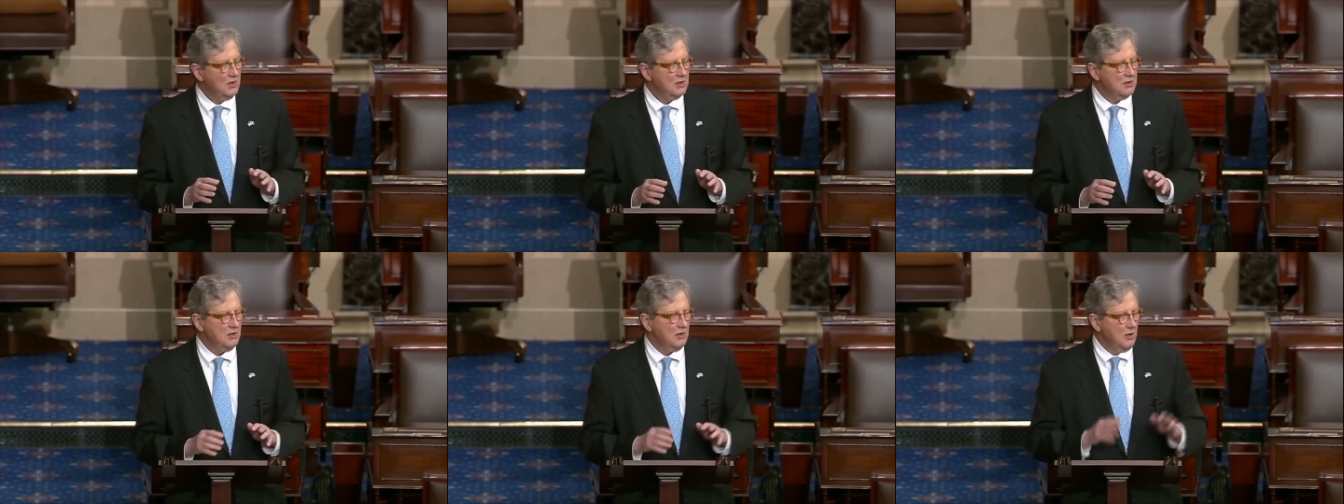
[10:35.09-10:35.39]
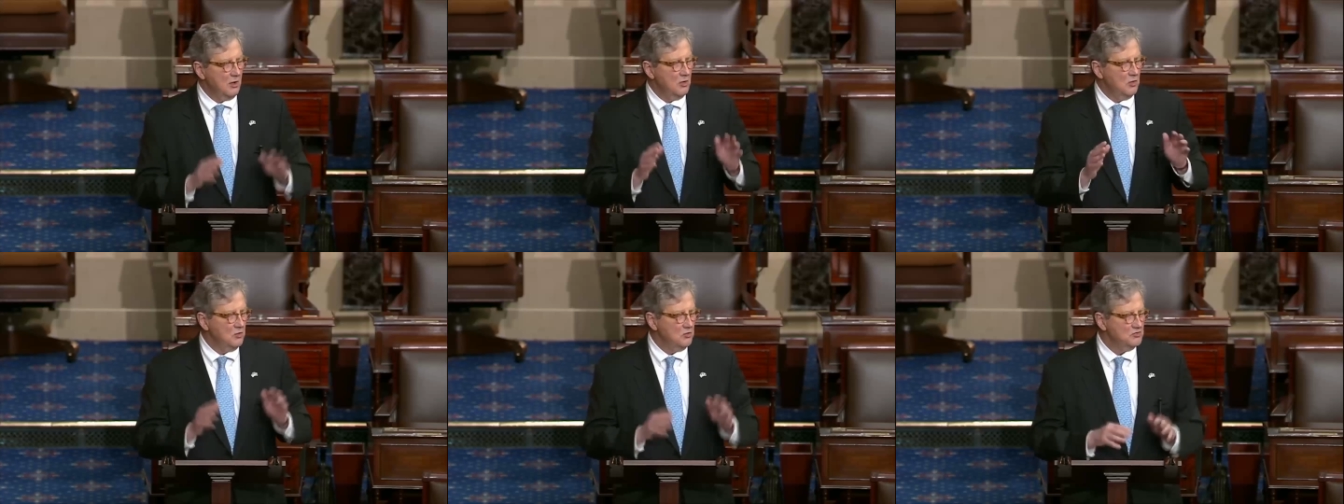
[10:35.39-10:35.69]

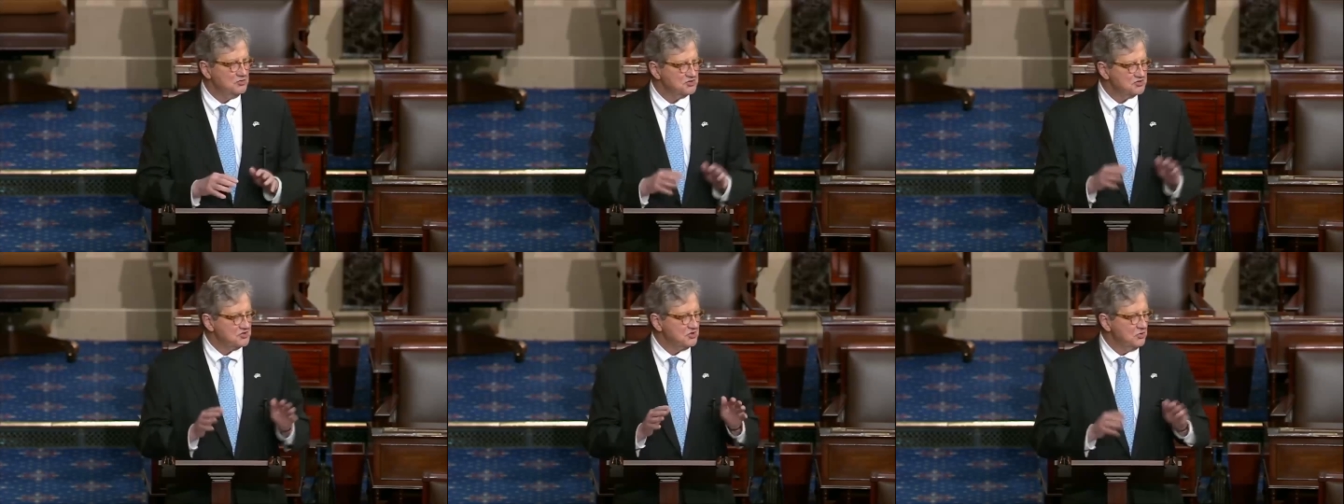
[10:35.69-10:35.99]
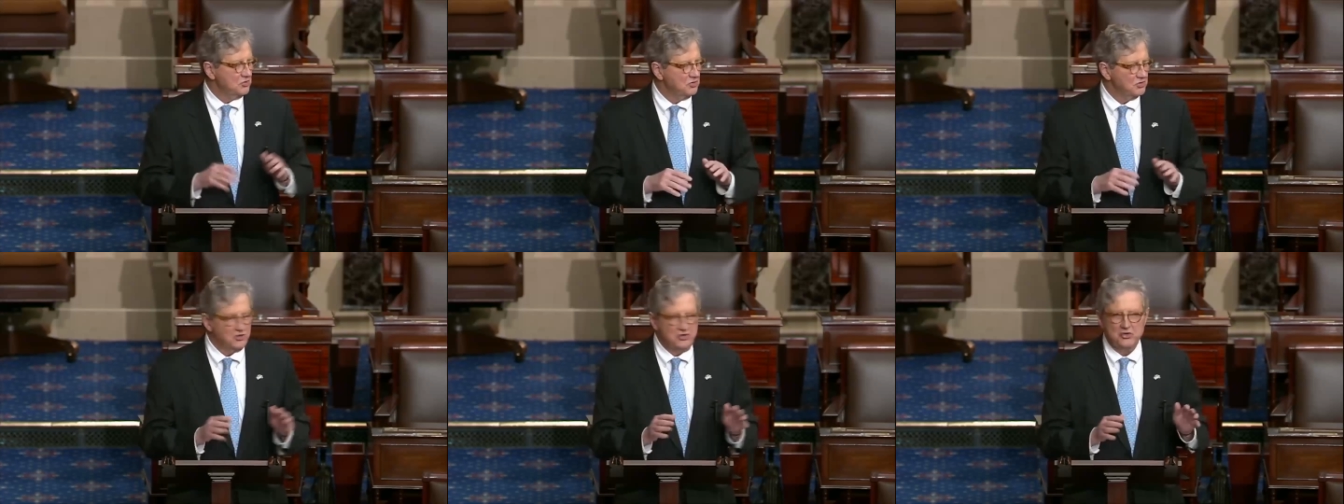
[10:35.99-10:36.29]
clothes to
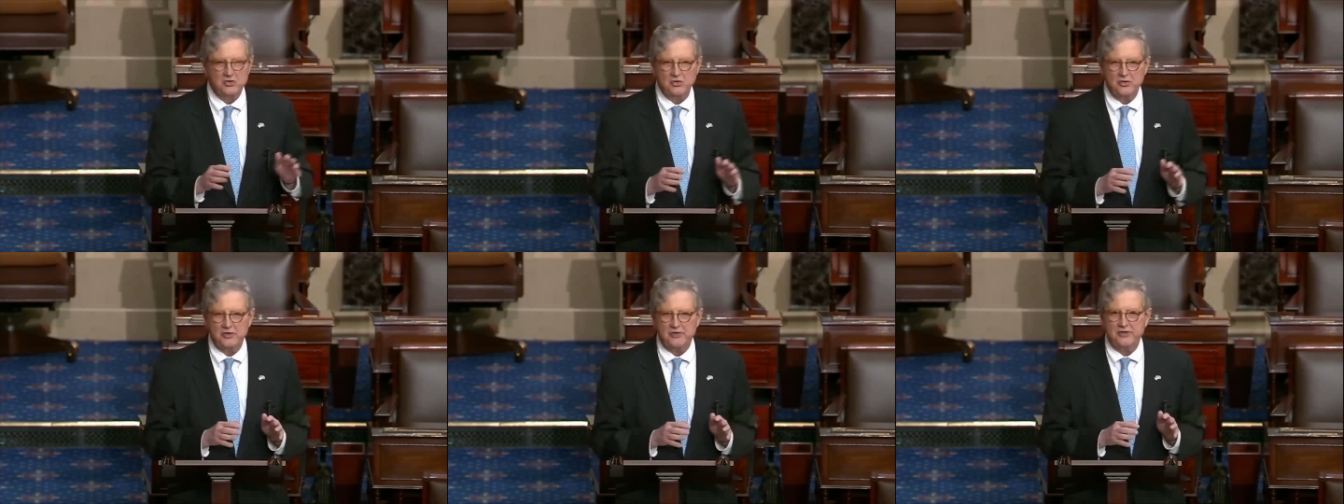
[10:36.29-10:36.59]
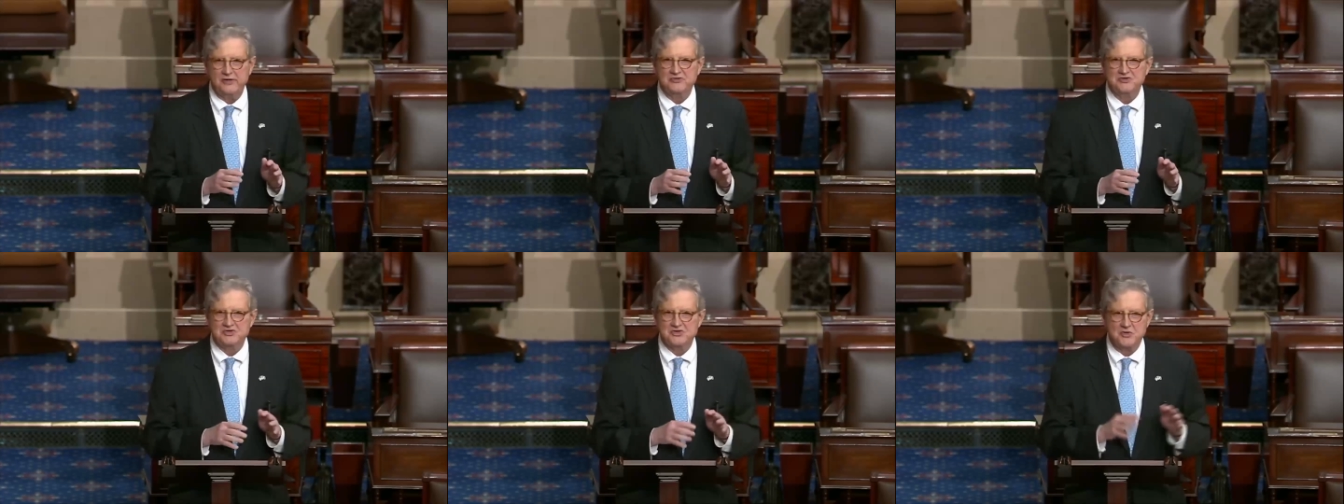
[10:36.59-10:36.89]
look good
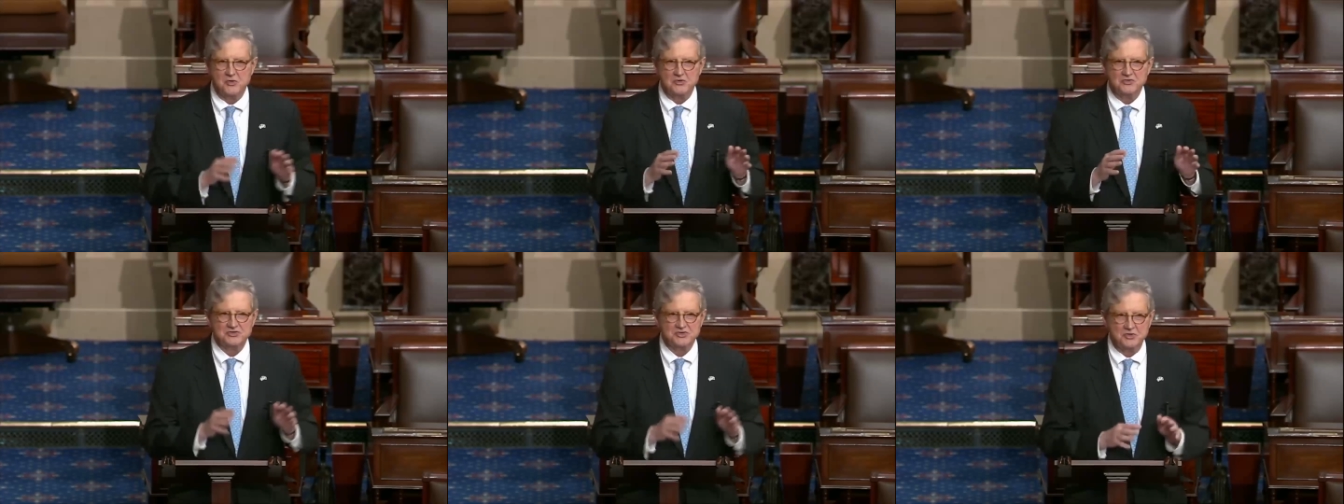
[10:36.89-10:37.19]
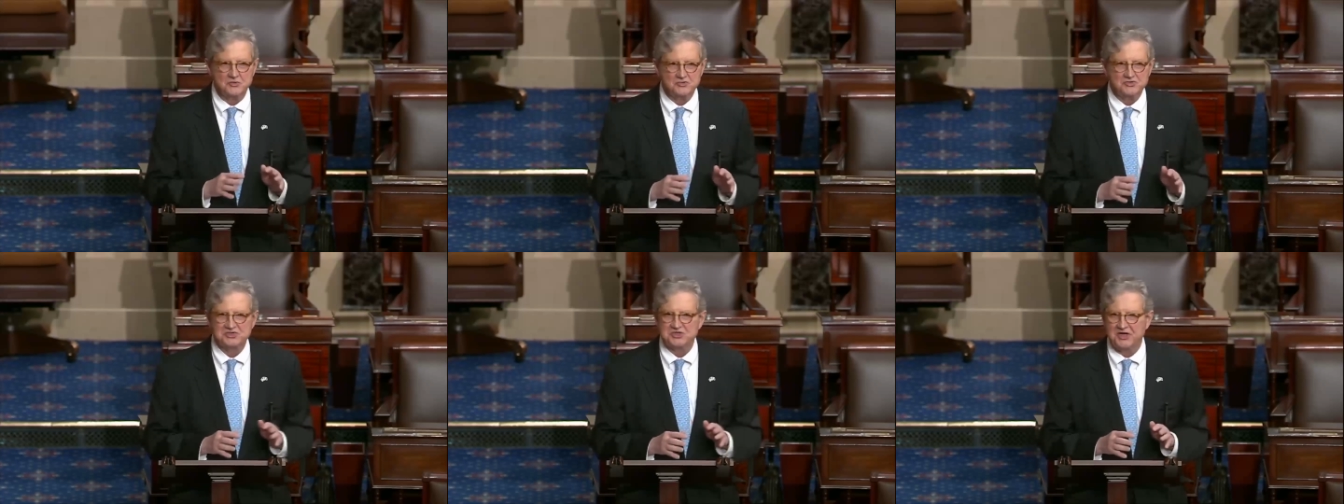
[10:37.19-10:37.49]
at church
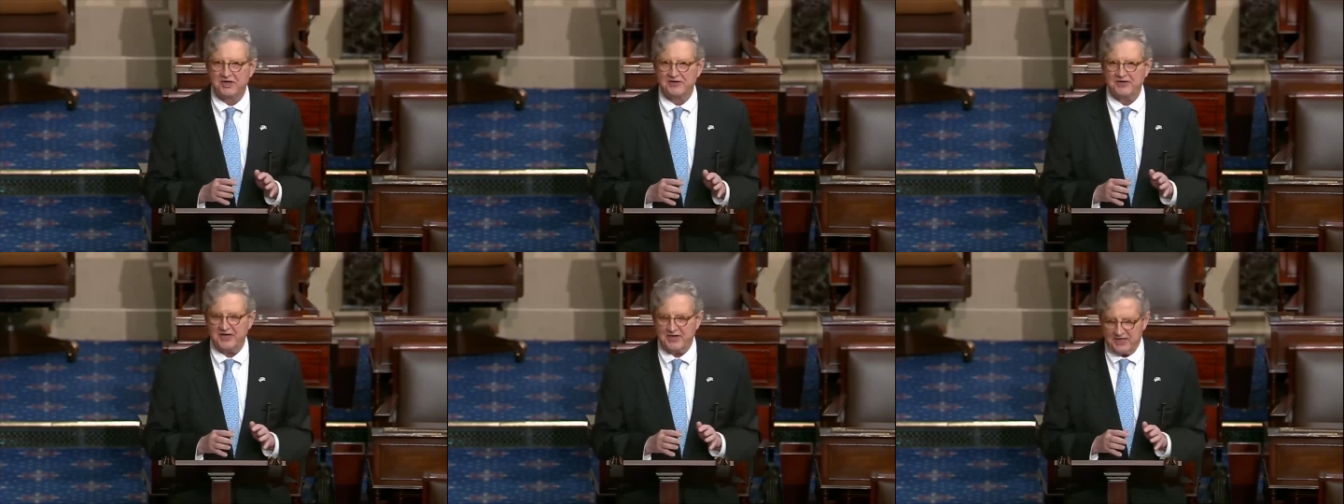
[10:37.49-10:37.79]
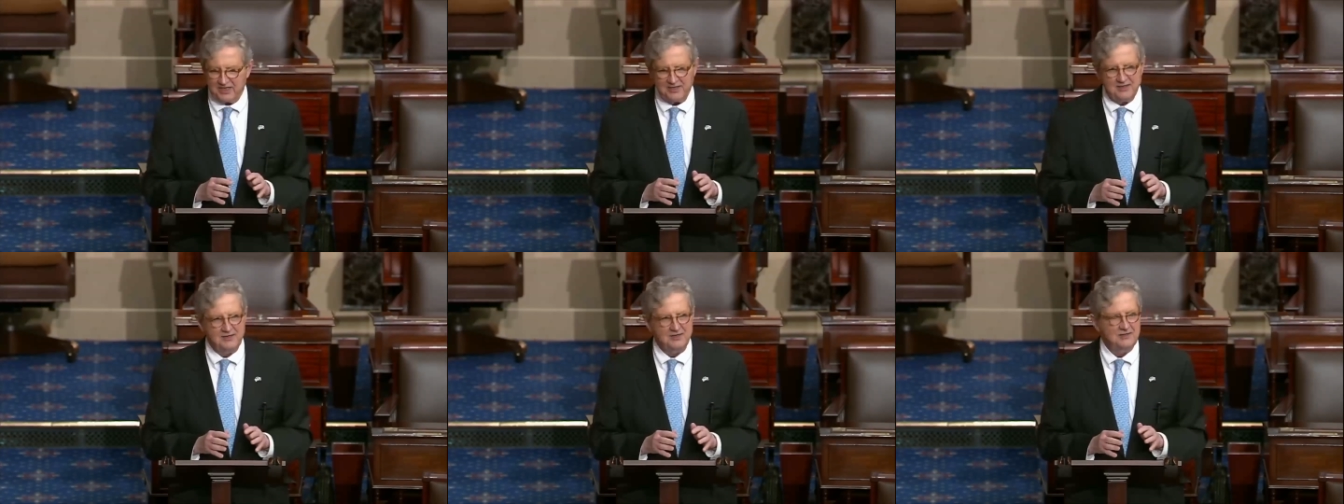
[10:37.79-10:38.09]
on
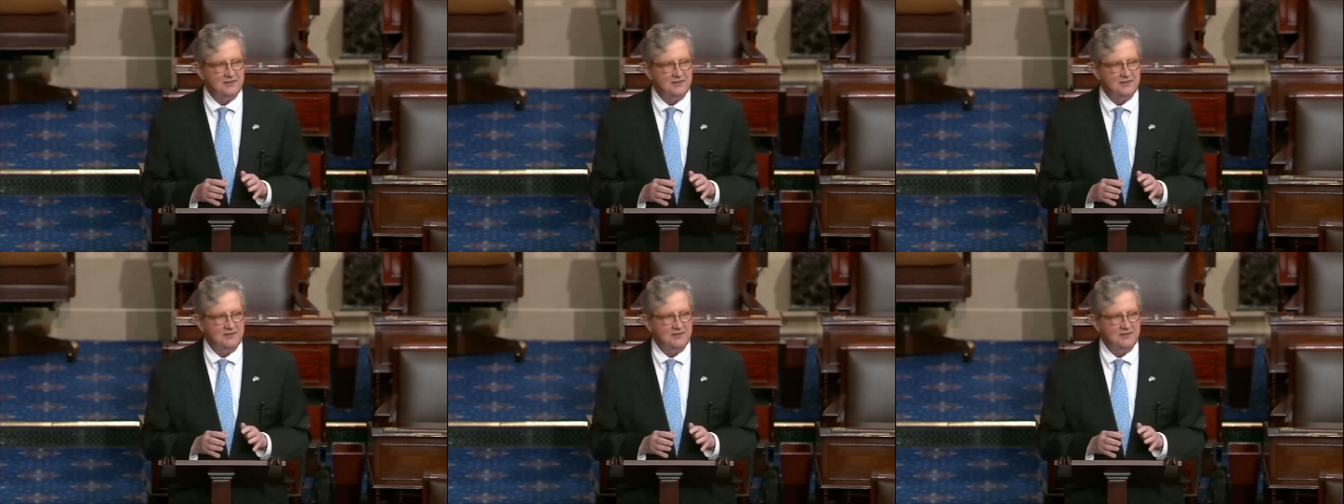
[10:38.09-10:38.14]
Sunday,